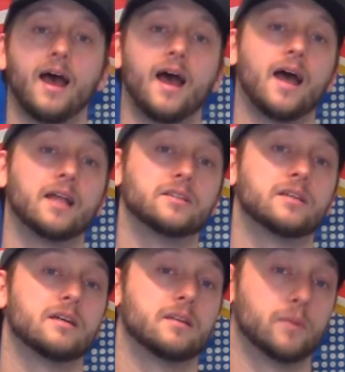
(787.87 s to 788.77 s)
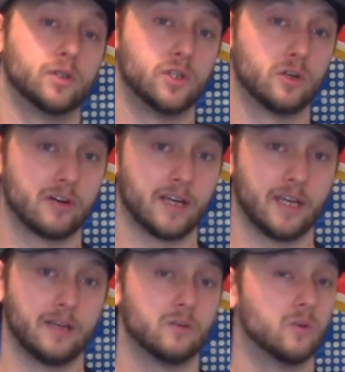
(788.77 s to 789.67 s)
and the
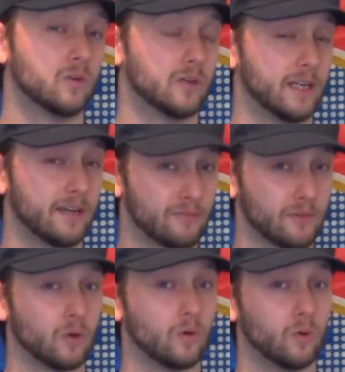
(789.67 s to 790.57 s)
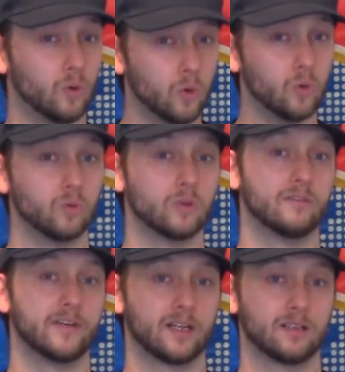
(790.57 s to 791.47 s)
majority, or if not all,
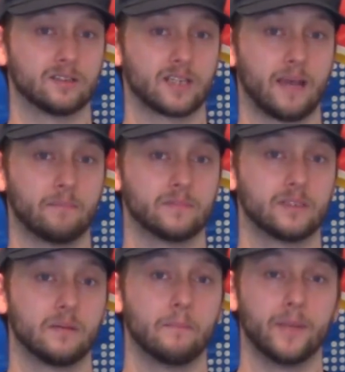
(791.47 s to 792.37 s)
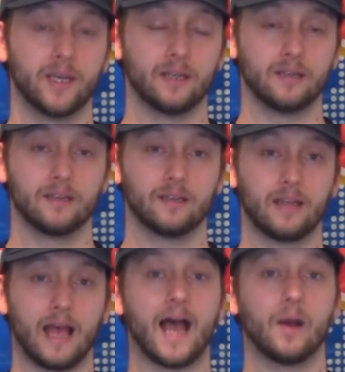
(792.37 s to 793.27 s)
of England's games being
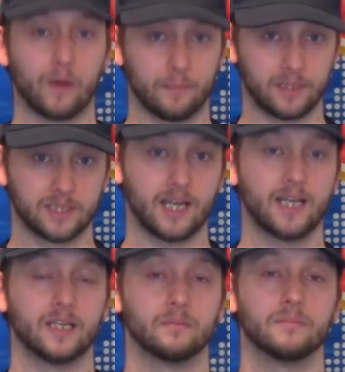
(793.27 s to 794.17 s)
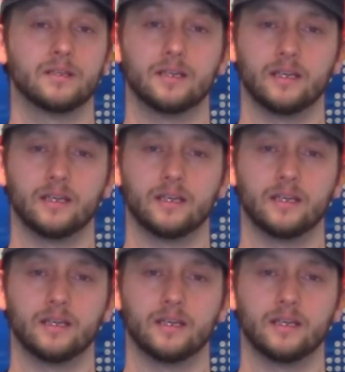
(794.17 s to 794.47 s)
at Wembley Stadium,